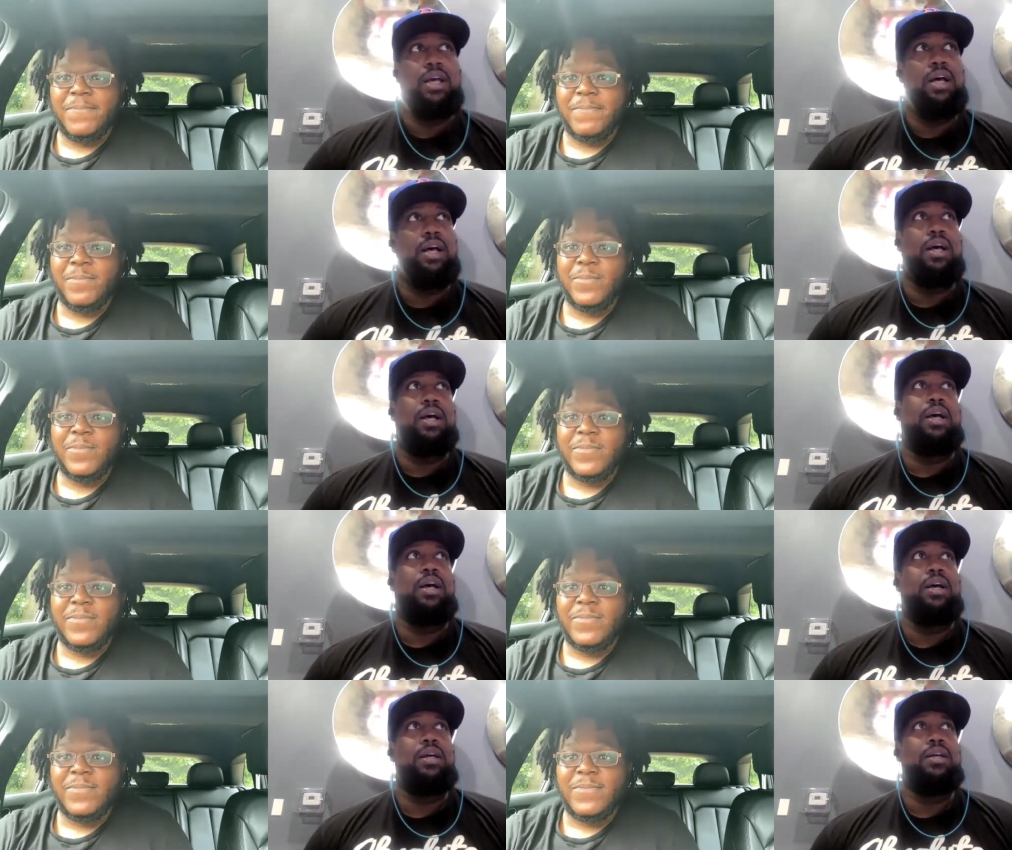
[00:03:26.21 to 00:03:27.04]

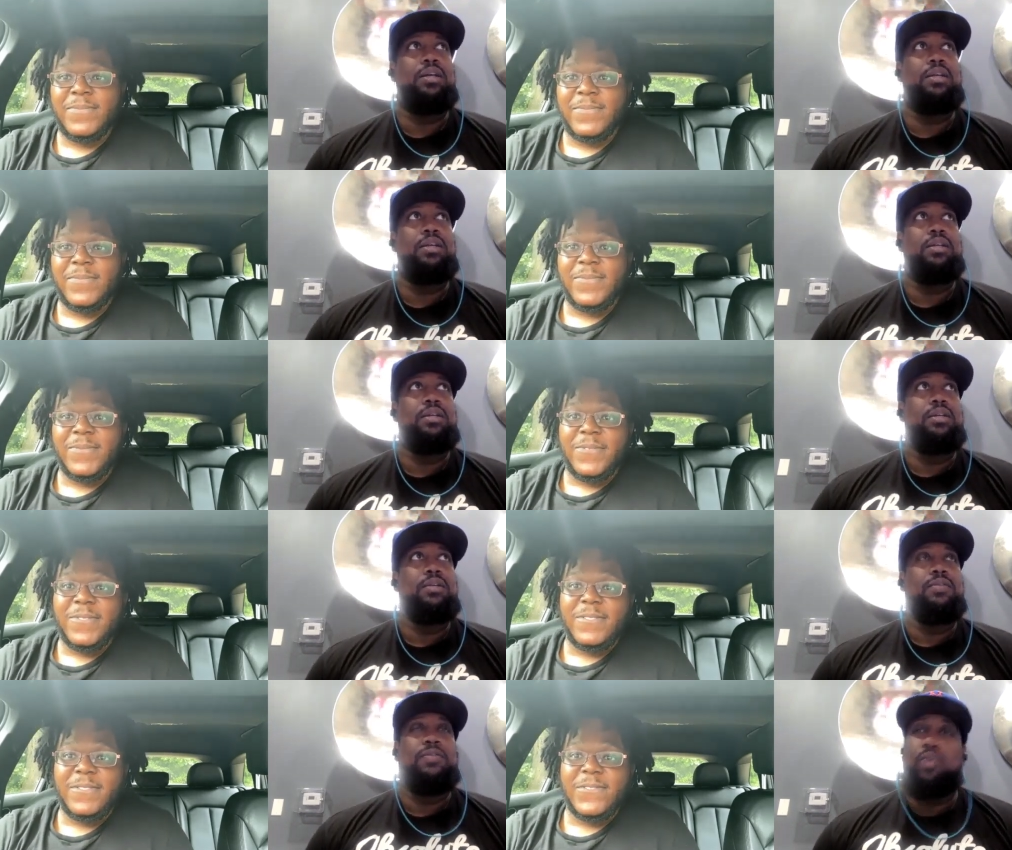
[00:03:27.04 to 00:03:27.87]
Speaker 1: Uh,
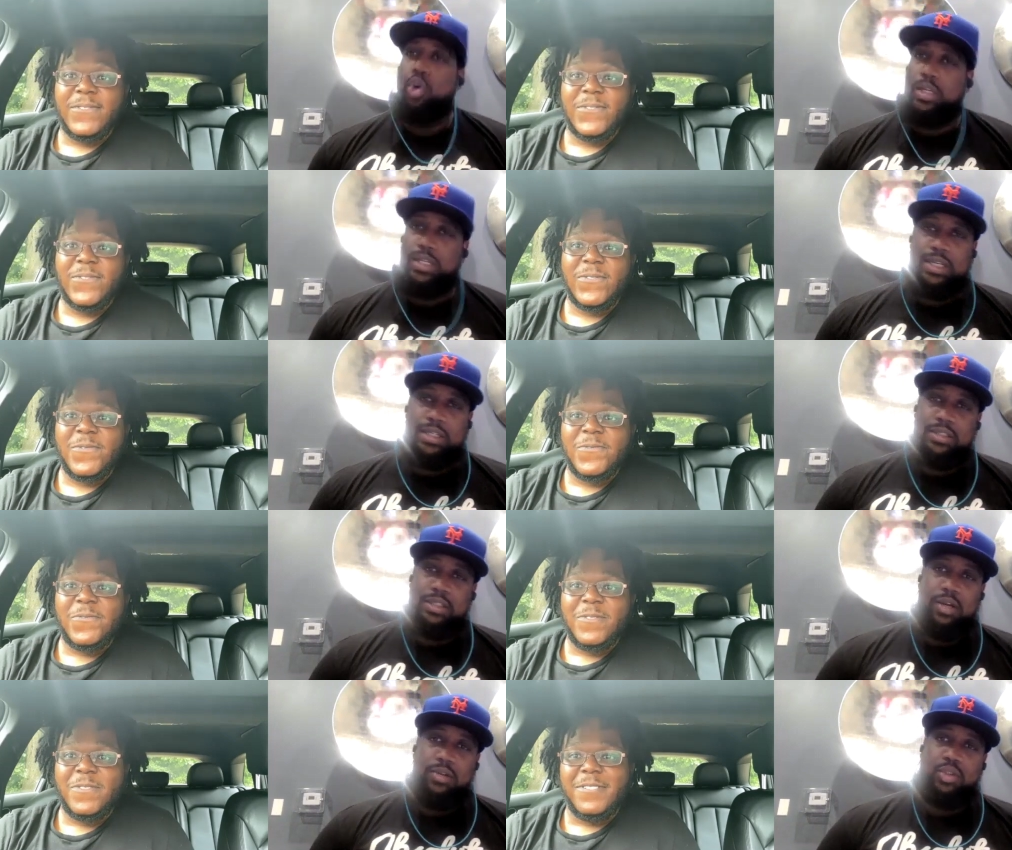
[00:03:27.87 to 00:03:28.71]
Four years
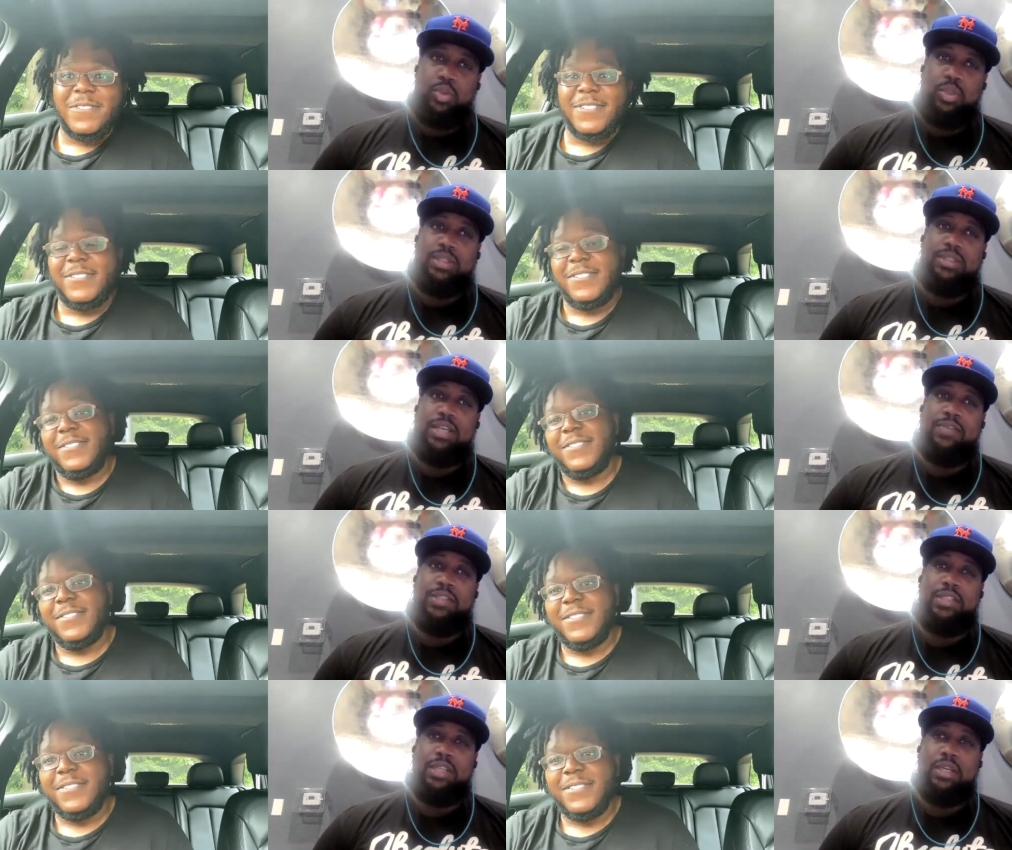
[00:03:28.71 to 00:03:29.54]
ago,
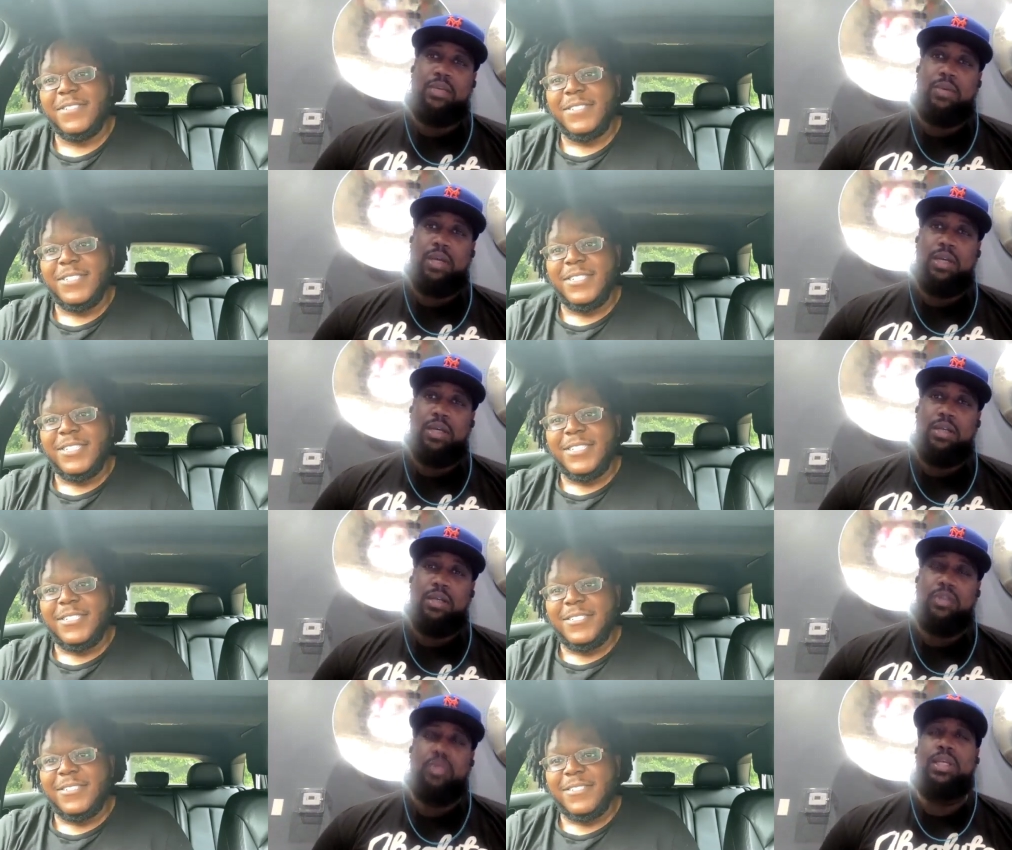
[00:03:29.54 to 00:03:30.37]
2017, right?
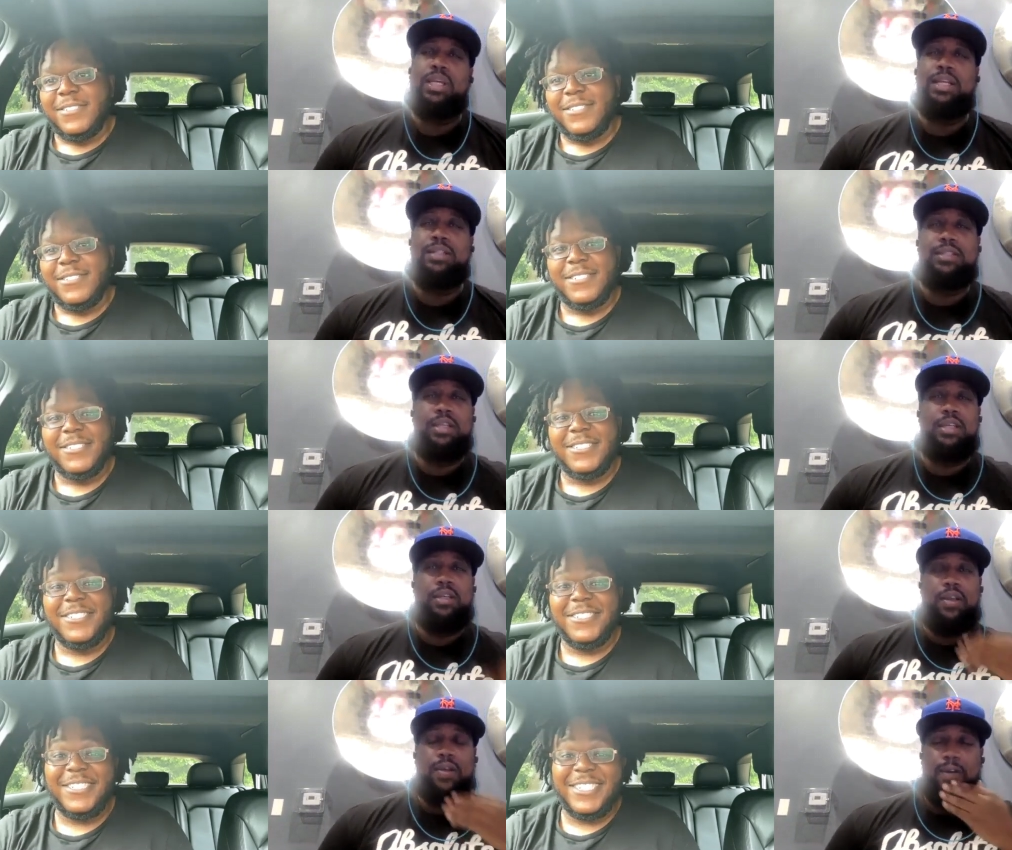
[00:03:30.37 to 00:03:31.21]
Or
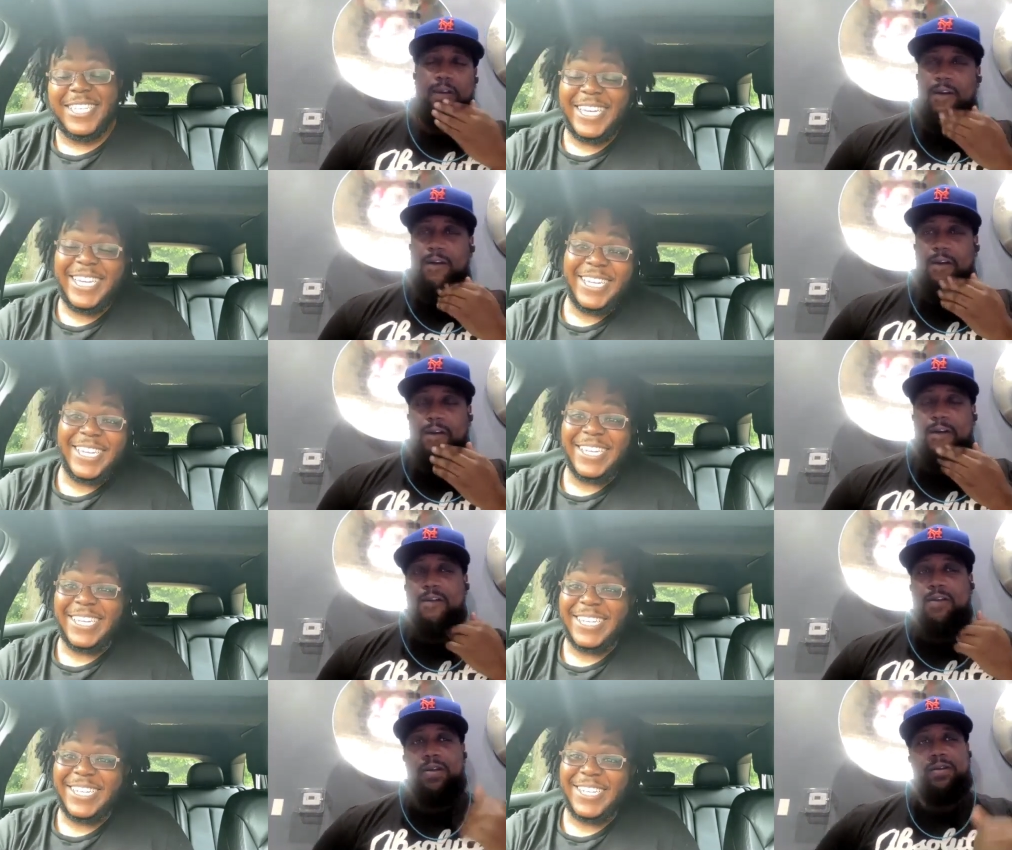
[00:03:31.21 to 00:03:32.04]
2018.
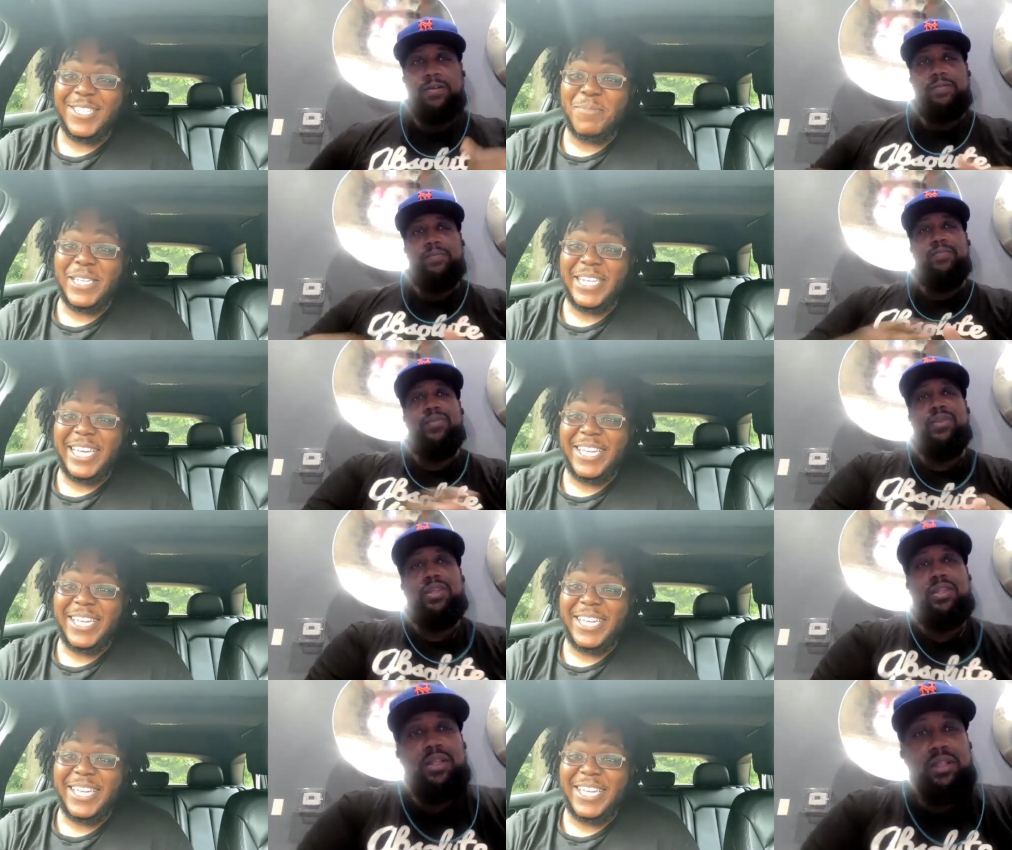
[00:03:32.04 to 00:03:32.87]
Dang, it's been that
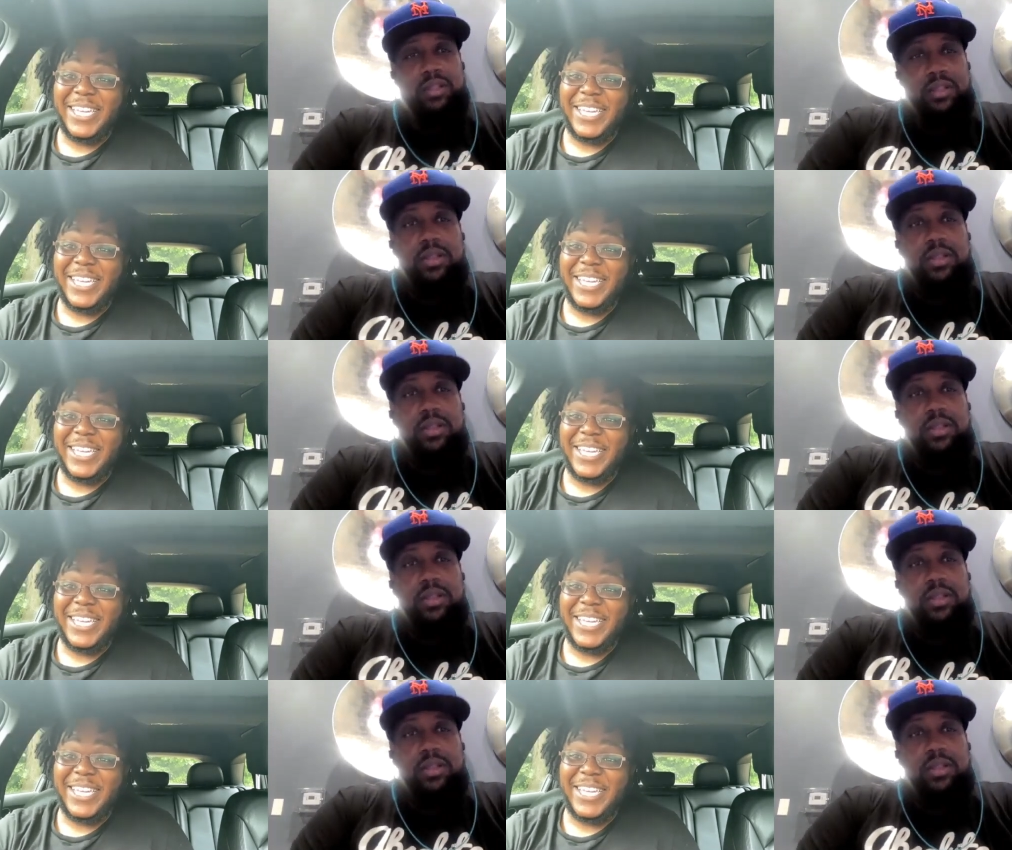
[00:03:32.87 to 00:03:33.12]
long.